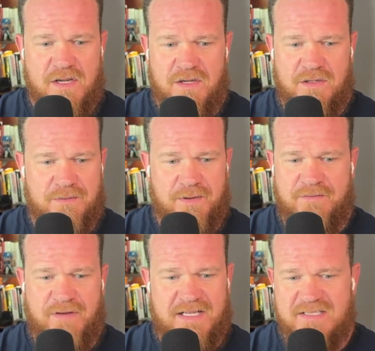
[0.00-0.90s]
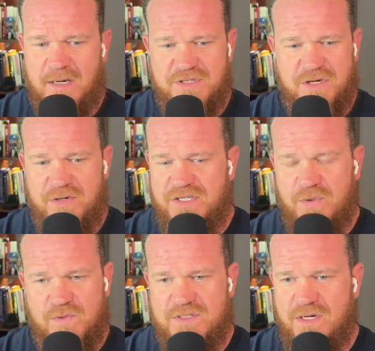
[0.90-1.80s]
advanced cybersecurity
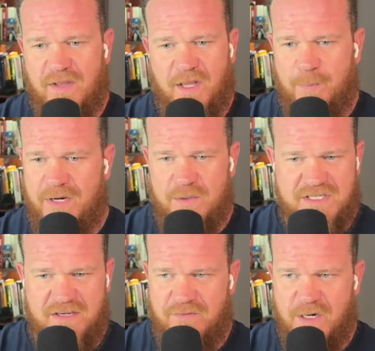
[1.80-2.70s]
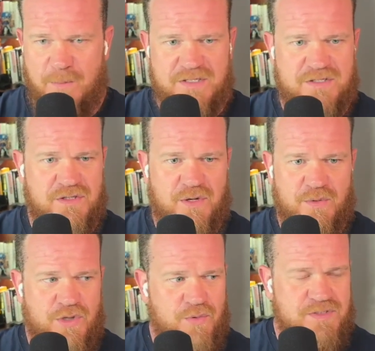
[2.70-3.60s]
tools that'll help in OT environments,
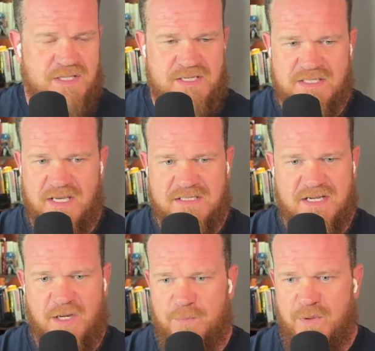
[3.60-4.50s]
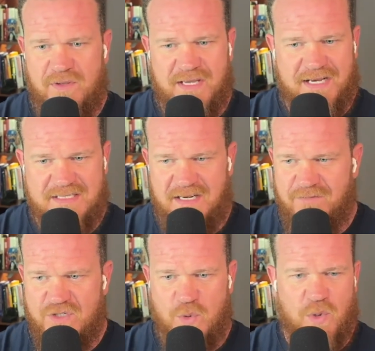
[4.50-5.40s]
use these things to help you with asset
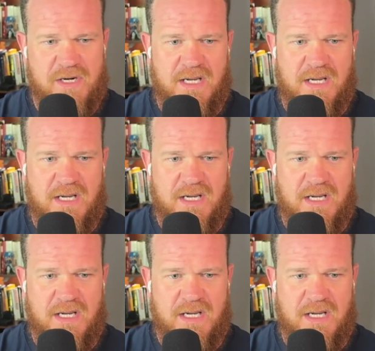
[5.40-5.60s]
inventory.